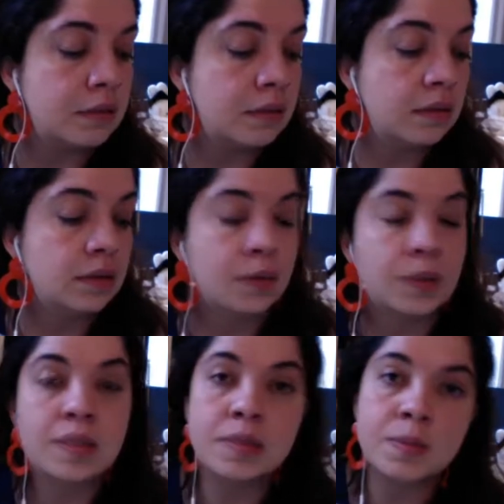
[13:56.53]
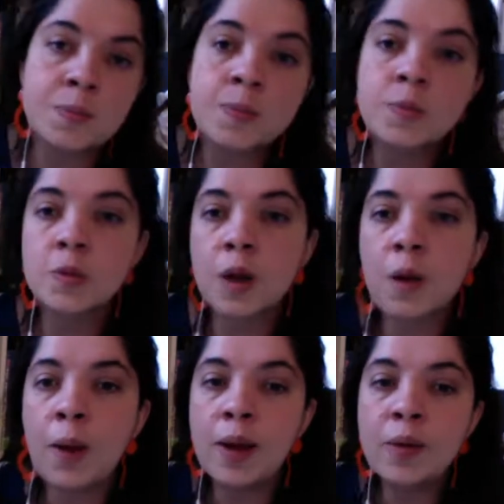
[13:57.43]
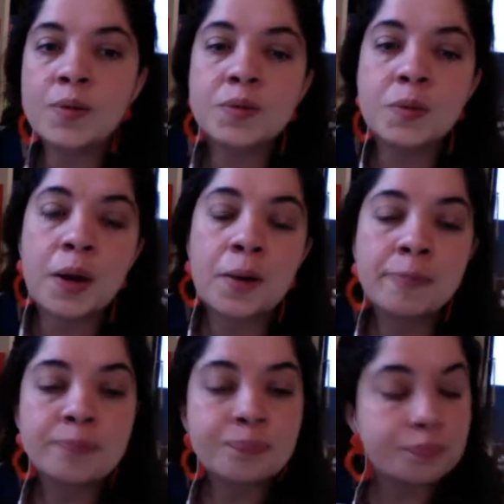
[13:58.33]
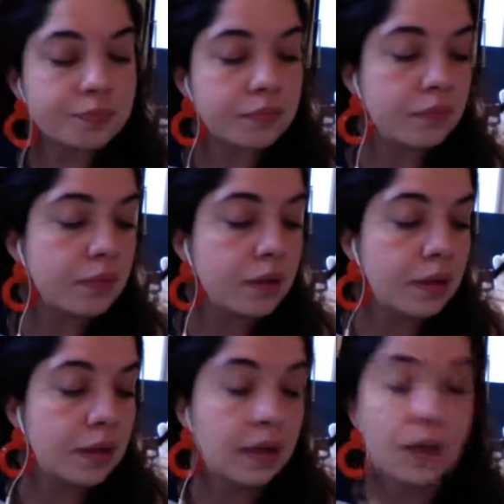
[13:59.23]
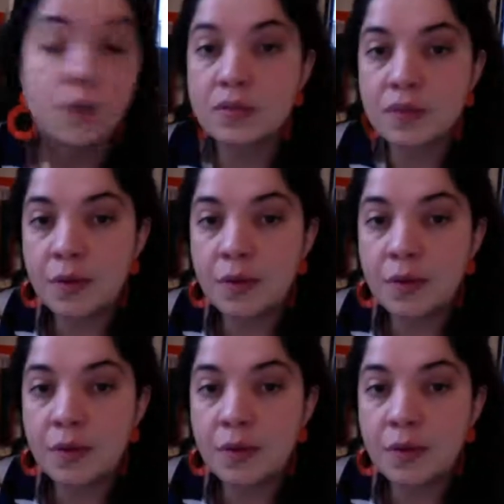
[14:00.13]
So this took a while as well. He was very